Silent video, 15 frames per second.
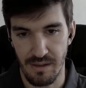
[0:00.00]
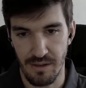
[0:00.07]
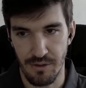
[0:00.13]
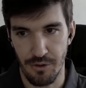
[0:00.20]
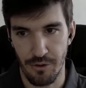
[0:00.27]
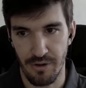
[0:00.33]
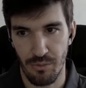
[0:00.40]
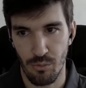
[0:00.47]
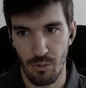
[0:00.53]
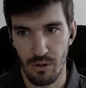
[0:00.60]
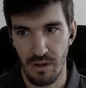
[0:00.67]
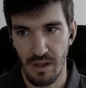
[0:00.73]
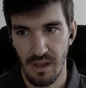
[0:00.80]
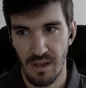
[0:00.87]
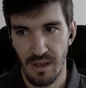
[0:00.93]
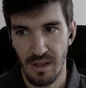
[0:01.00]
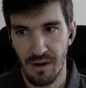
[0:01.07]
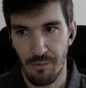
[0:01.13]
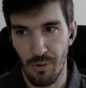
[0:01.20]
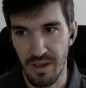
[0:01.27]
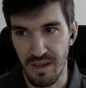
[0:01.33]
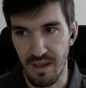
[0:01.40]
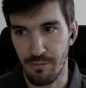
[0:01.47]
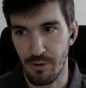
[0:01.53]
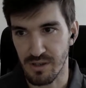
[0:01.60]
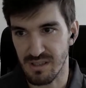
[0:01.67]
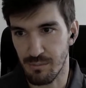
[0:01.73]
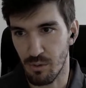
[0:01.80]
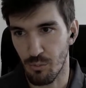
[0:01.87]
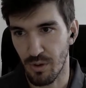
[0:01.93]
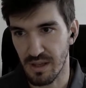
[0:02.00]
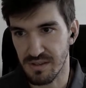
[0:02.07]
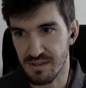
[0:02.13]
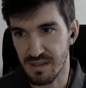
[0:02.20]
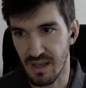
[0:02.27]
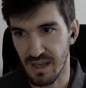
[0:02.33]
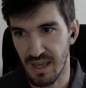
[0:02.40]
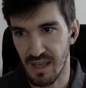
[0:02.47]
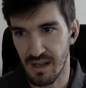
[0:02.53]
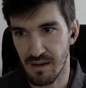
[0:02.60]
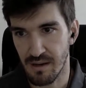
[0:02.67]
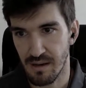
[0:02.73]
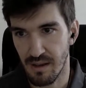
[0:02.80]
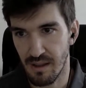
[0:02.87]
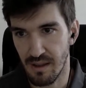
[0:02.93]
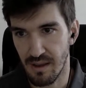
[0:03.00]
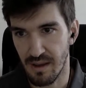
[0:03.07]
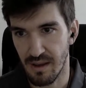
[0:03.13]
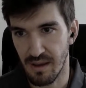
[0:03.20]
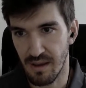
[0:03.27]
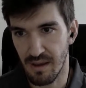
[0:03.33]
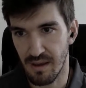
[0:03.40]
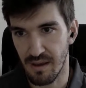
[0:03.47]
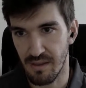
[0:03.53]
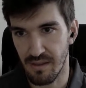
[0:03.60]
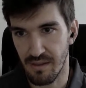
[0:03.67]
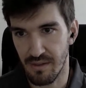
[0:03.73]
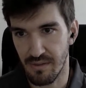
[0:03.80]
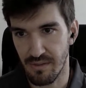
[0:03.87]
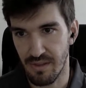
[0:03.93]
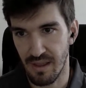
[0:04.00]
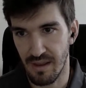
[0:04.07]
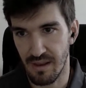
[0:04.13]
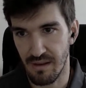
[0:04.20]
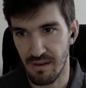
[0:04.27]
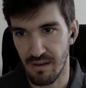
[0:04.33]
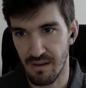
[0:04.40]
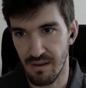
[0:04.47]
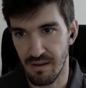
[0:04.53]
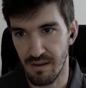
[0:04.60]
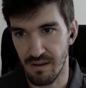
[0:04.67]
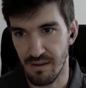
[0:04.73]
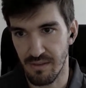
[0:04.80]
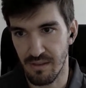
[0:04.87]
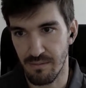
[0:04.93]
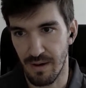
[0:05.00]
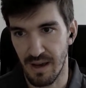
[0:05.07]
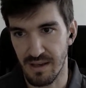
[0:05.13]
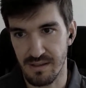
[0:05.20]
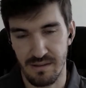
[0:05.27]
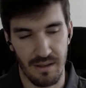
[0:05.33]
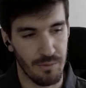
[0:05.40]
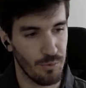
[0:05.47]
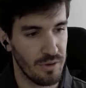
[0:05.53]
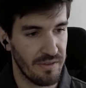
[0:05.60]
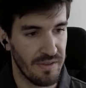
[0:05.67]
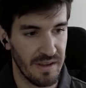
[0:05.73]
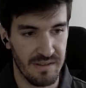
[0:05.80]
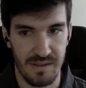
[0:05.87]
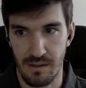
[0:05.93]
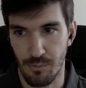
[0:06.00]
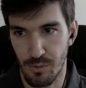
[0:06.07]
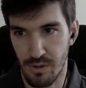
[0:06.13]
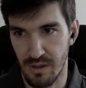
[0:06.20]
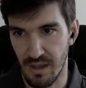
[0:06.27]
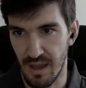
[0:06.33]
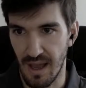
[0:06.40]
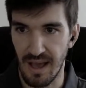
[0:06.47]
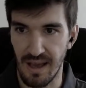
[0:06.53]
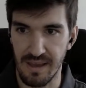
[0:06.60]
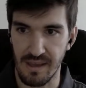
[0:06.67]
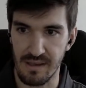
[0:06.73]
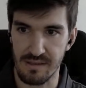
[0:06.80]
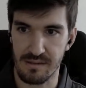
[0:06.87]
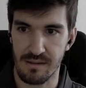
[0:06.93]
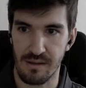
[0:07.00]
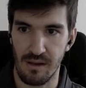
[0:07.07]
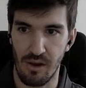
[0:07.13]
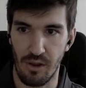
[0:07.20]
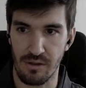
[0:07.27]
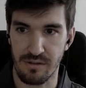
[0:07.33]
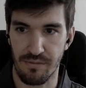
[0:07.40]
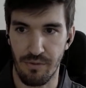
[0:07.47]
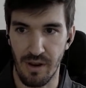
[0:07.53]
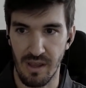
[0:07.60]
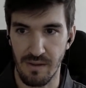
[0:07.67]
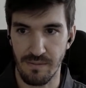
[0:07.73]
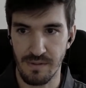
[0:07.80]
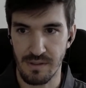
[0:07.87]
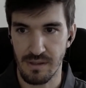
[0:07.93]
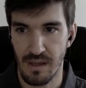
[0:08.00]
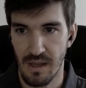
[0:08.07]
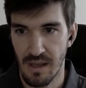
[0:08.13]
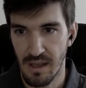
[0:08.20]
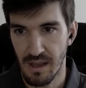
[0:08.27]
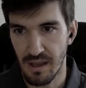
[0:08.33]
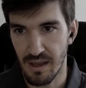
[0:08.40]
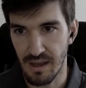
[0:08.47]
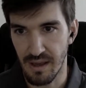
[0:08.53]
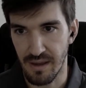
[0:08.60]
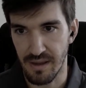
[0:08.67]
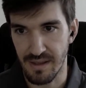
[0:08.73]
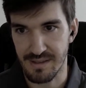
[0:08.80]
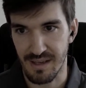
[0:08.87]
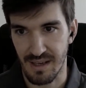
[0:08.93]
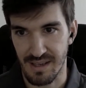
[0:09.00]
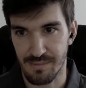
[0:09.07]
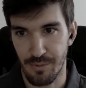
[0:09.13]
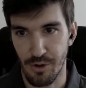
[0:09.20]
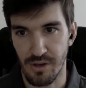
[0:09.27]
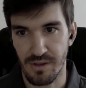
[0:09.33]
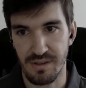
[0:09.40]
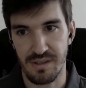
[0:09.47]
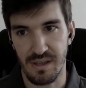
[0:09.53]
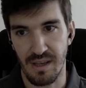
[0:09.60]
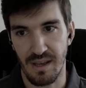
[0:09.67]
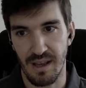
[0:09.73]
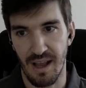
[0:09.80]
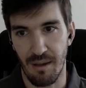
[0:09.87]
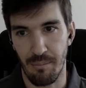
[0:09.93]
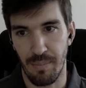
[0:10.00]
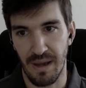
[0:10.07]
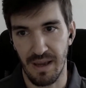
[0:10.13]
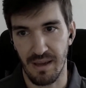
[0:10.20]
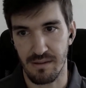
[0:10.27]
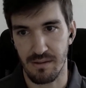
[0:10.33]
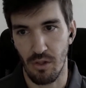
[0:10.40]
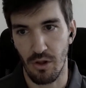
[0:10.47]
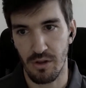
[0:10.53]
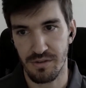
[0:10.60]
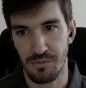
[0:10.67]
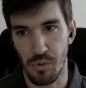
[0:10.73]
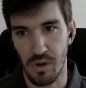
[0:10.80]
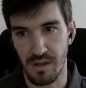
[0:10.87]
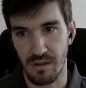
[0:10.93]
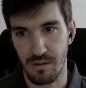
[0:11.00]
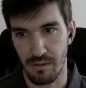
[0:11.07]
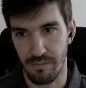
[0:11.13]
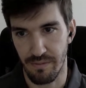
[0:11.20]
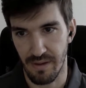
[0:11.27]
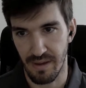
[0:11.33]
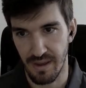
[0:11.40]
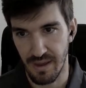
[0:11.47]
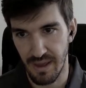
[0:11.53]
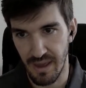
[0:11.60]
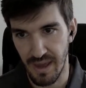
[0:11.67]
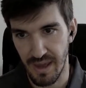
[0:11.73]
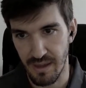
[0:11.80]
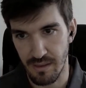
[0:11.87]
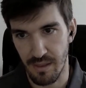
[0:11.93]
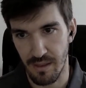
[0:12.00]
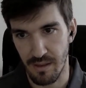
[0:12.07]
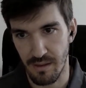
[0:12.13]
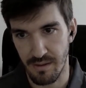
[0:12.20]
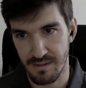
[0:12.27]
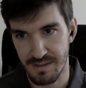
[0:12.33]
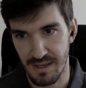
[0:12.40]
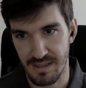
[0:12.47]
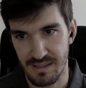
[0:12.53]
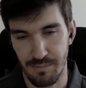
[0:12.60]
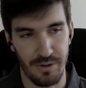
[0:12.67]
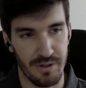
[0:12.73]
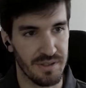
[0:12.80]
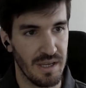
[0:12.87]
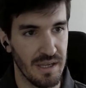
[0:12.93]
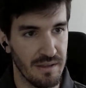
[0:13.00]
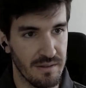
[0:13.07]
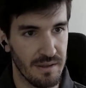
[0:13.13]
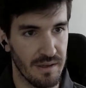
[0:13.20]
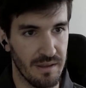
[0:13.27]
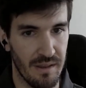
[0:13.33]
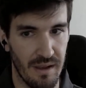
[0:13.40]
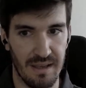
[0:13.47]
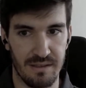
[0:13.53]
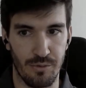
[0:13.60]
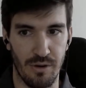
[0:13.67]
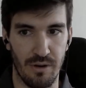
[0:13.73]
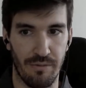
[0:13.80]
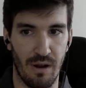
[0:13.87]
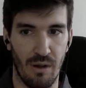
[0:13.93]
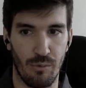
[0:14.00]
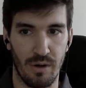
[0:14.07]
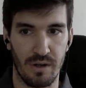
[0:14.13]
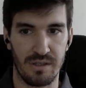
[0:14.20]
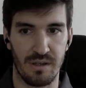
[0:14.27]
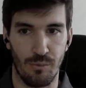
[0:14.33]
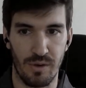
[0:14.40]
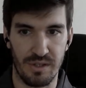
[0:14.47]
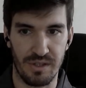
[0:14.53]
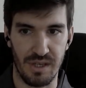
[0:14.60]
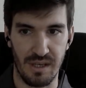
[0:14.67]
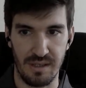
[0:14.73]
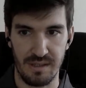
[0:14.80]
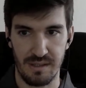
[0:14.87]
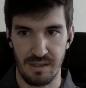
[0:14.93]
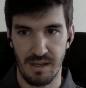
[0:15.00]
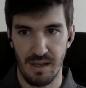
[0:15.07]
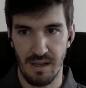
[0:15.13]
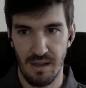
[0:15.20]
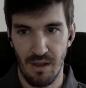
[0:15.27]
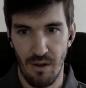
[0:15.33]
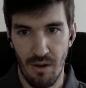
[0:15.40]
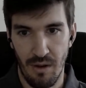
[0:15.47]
your network. Right here, for example, we can see again the device that we detected with the highest loss frames. It's experiencing a packet loss rate of 86% in the last 24 hours, which is